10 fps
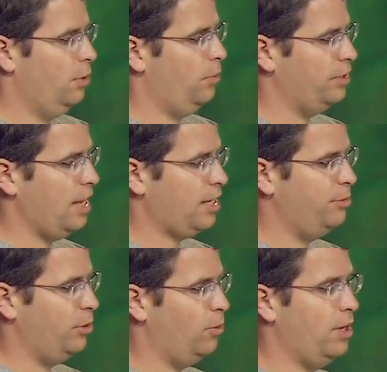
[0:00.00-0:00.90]
Well,
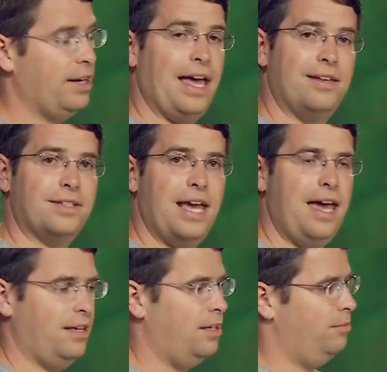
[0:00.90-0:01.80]
document 1 has
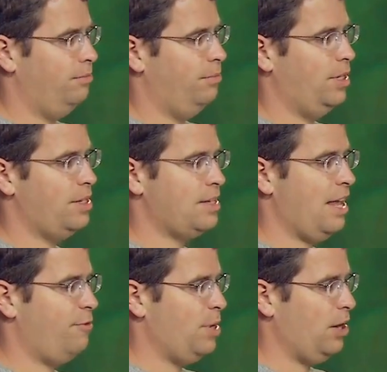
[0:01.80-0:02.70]
Katy, but it doesn't
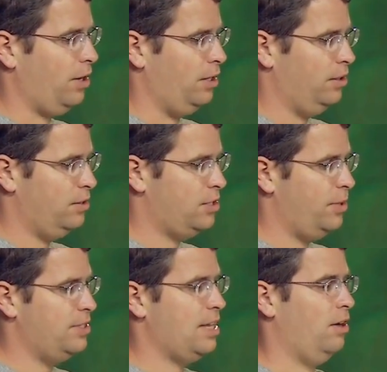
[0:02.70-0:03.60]
have Perry, so
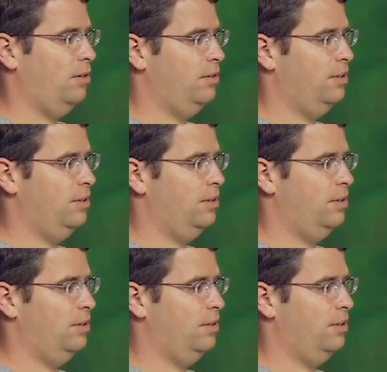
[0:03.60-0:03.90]
it's out.